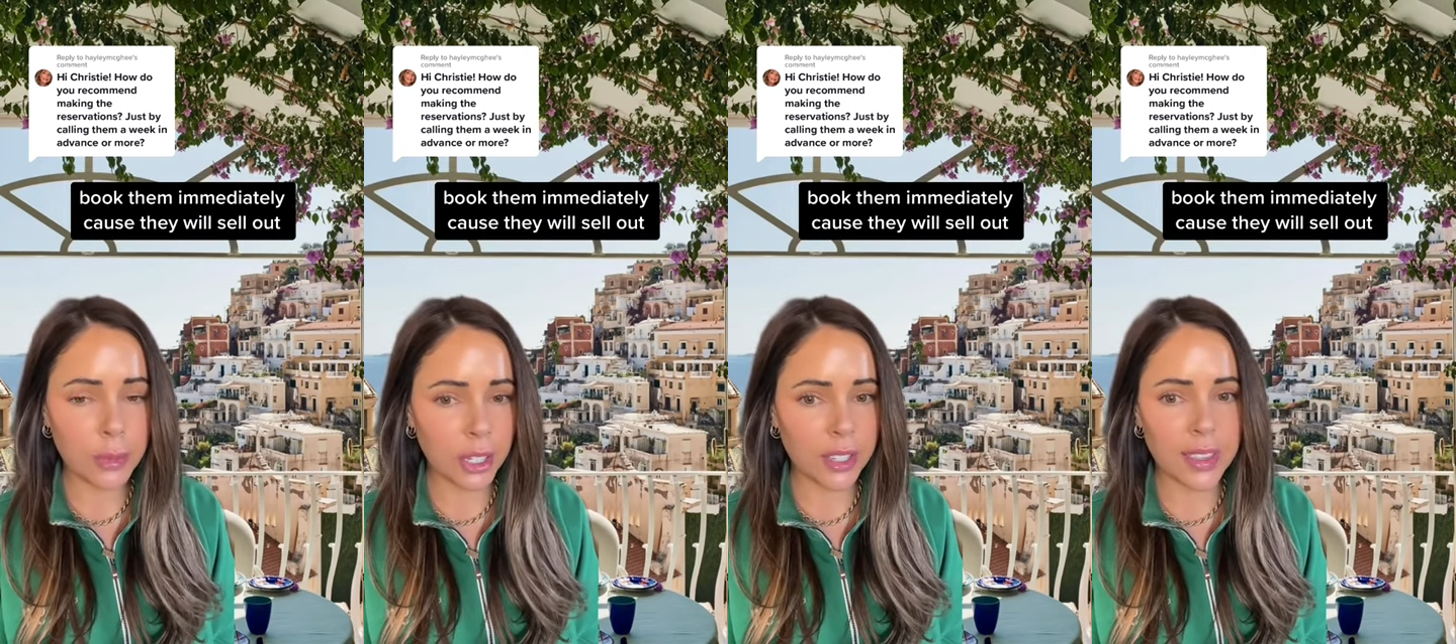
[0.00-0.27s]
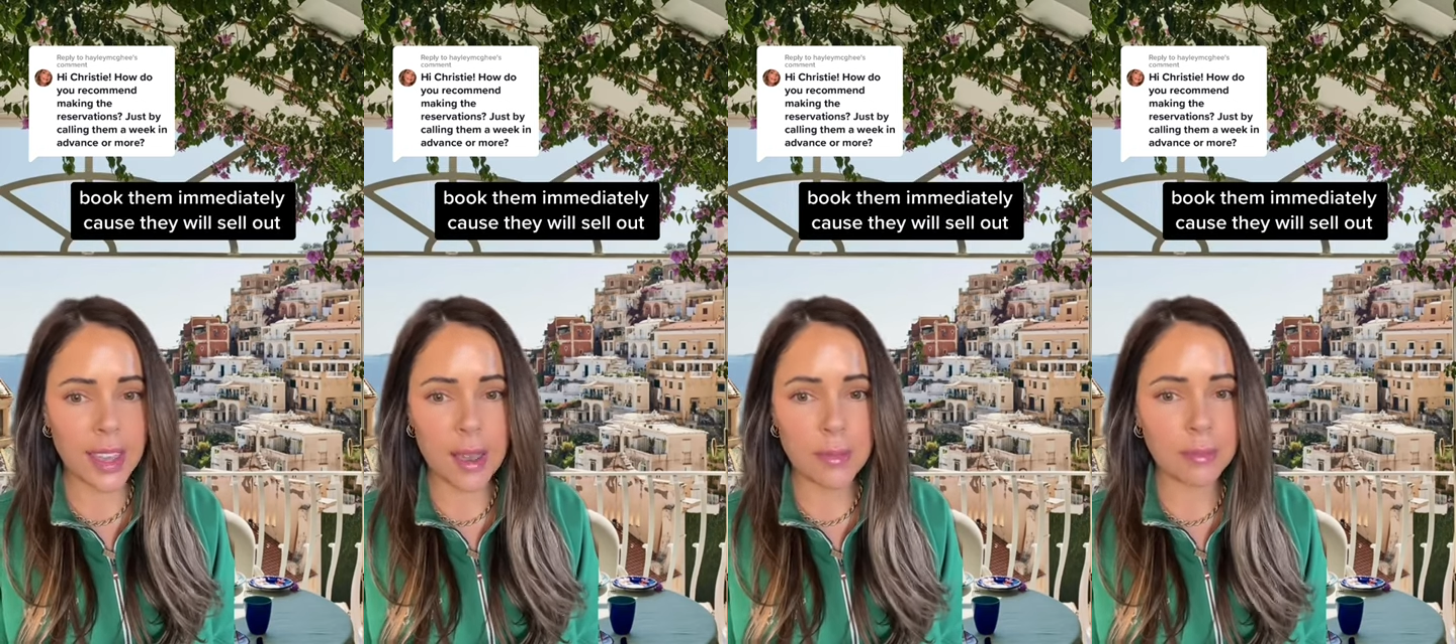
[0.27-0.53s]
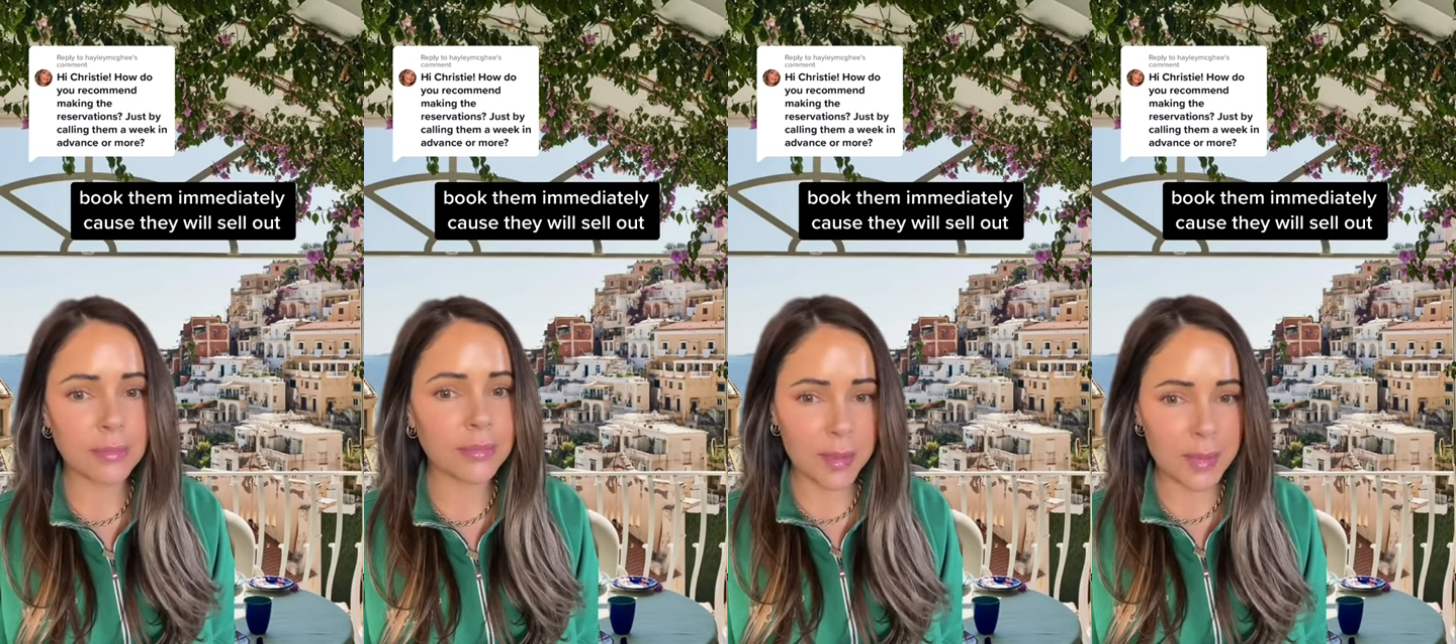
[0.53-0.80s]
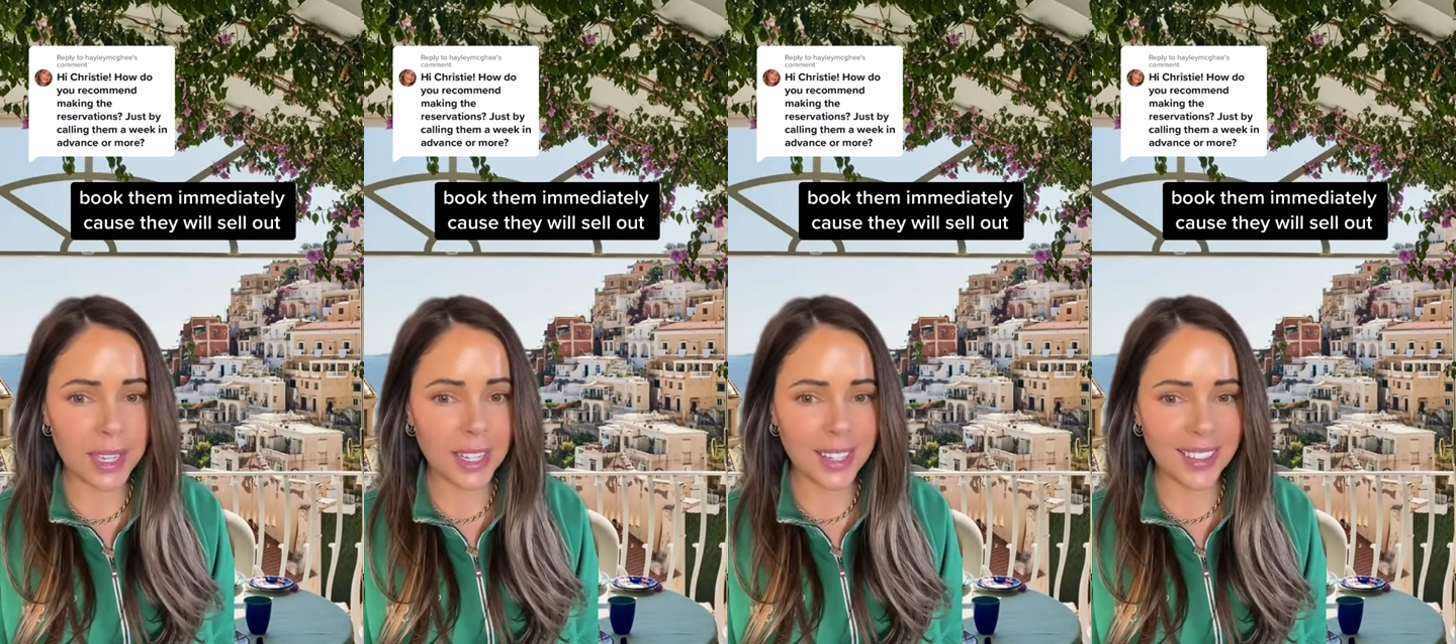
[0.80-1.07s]
book them
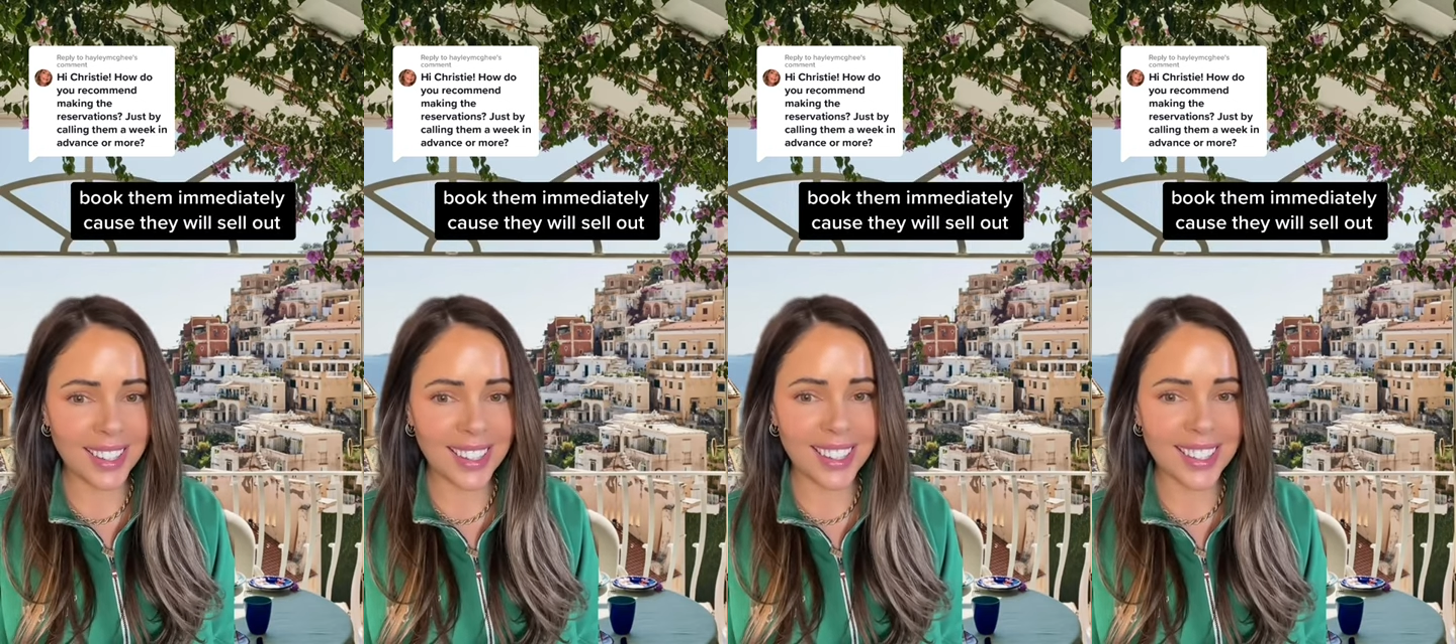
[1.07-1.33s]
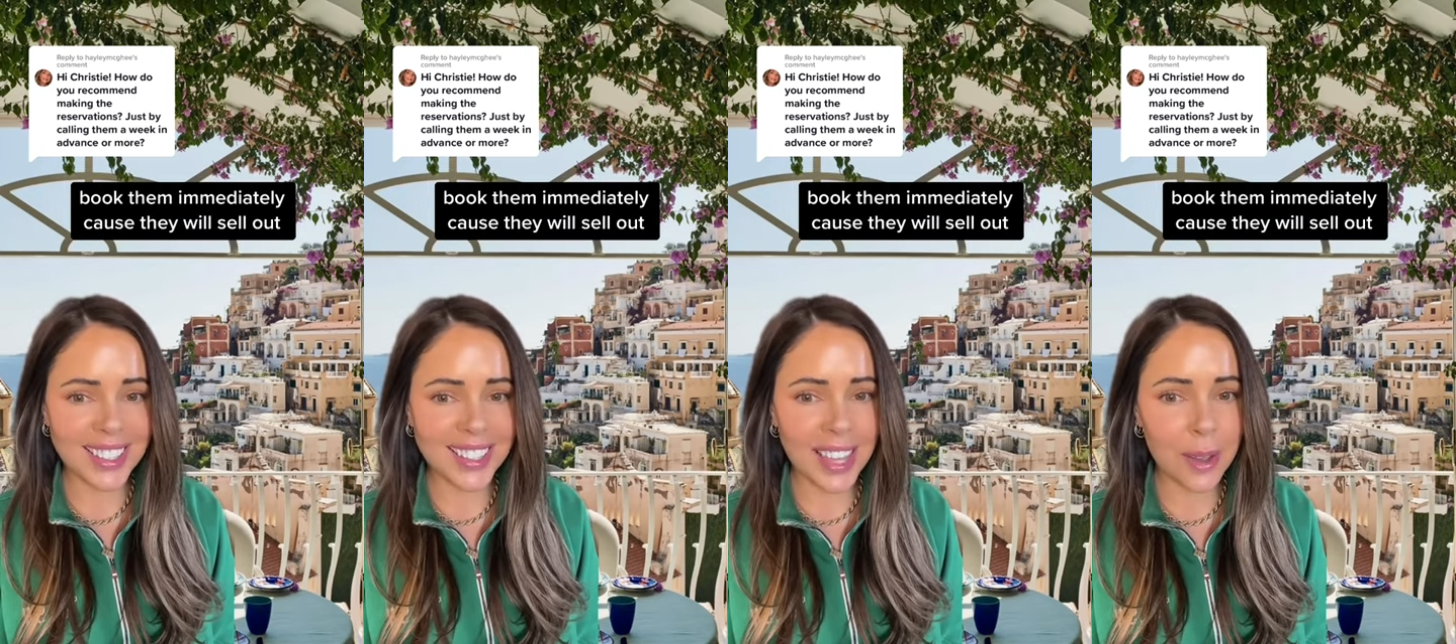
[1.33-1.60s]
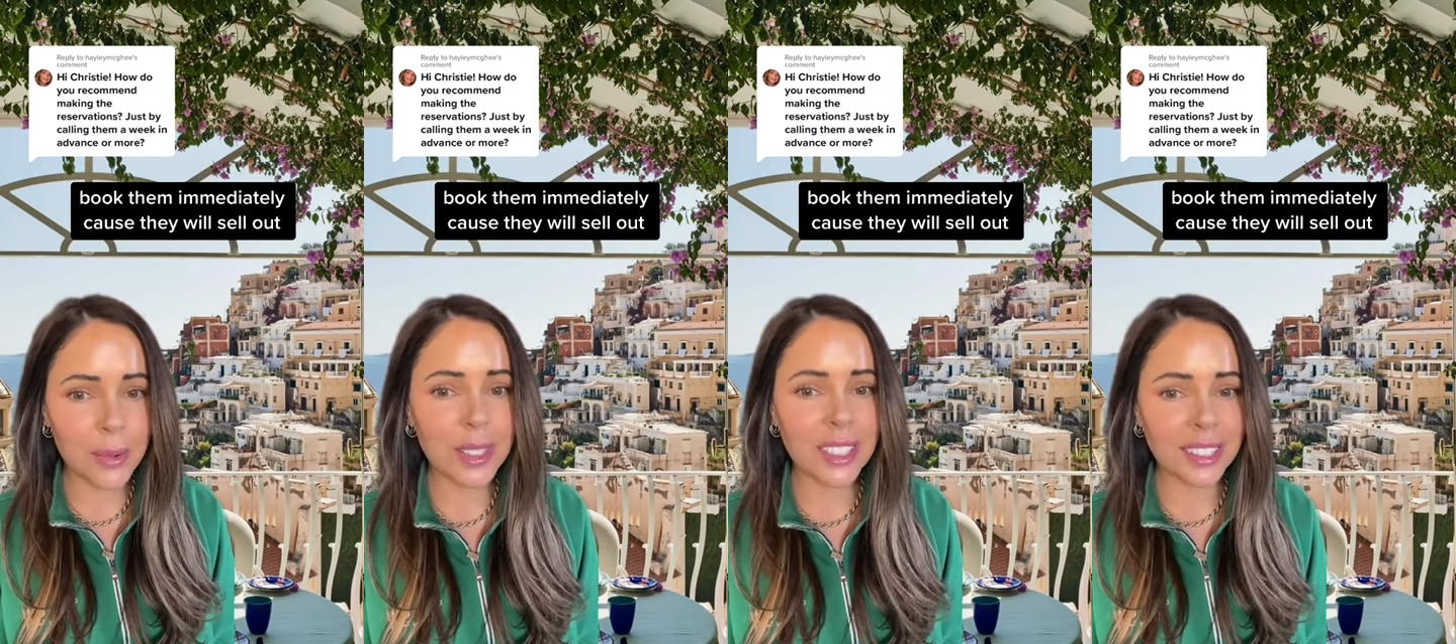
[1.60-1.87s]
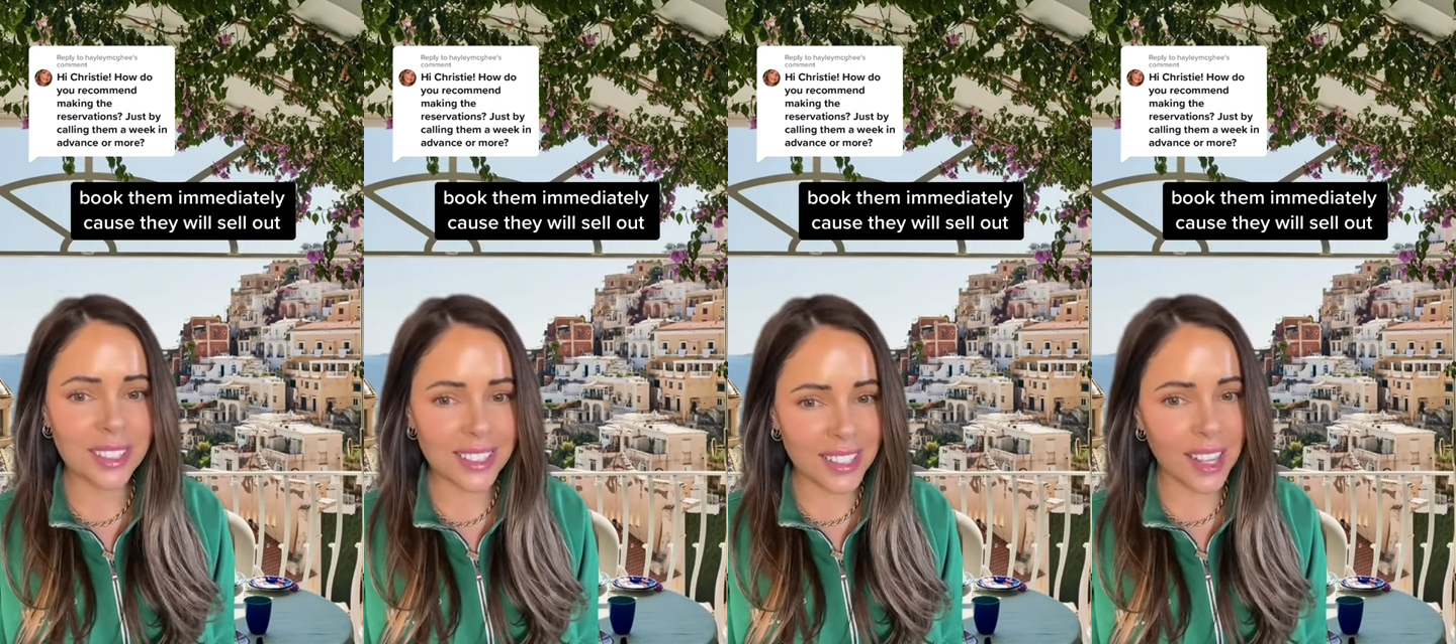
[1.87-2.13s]
immediately because they
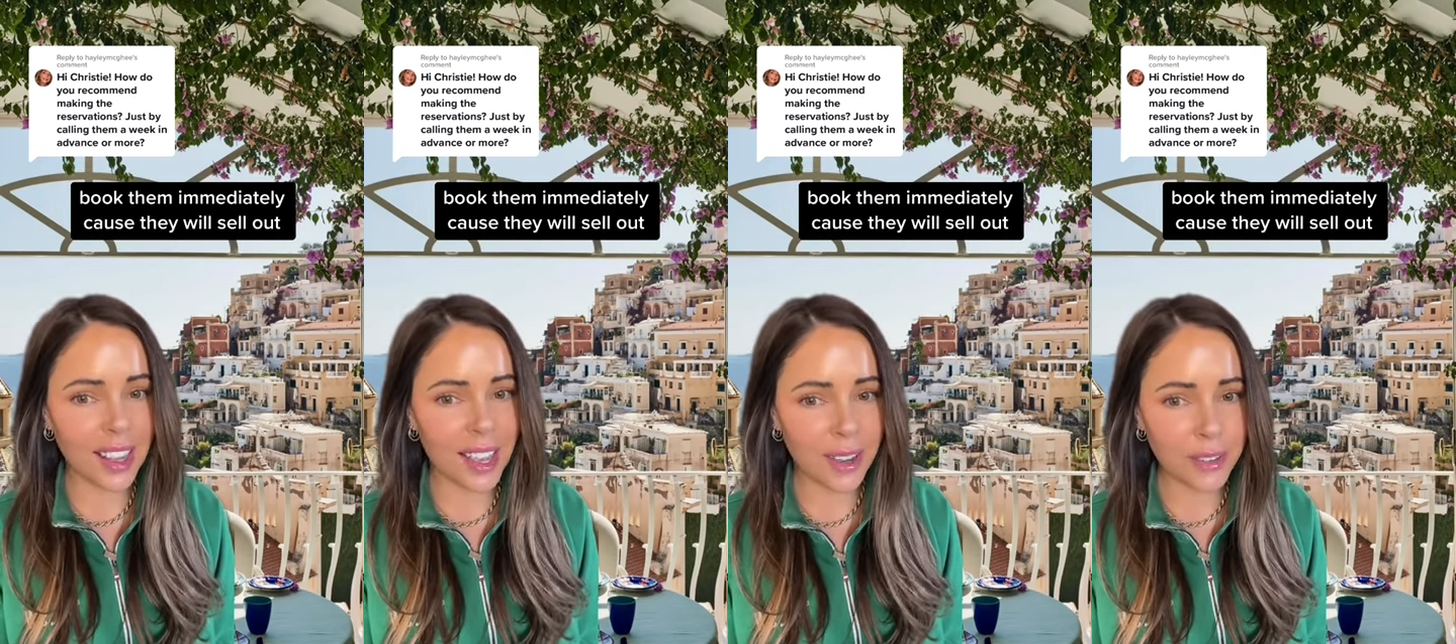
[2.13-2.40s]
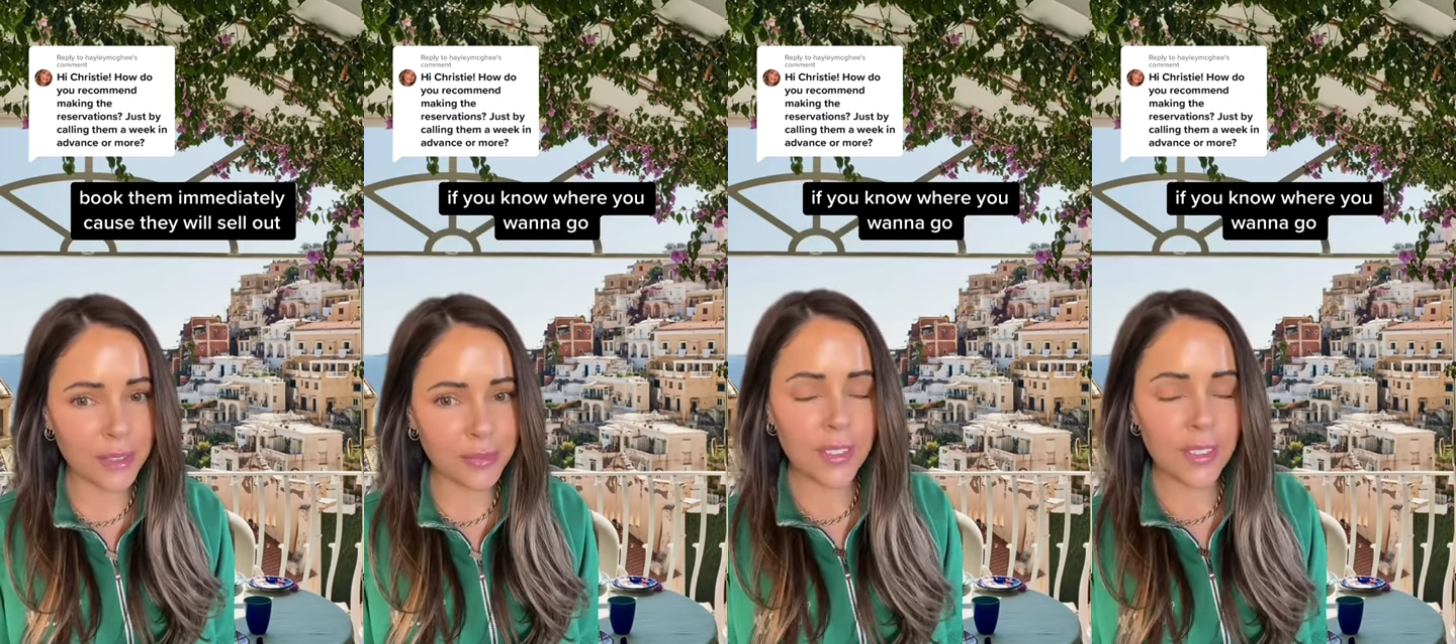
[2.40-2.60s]
will sell out.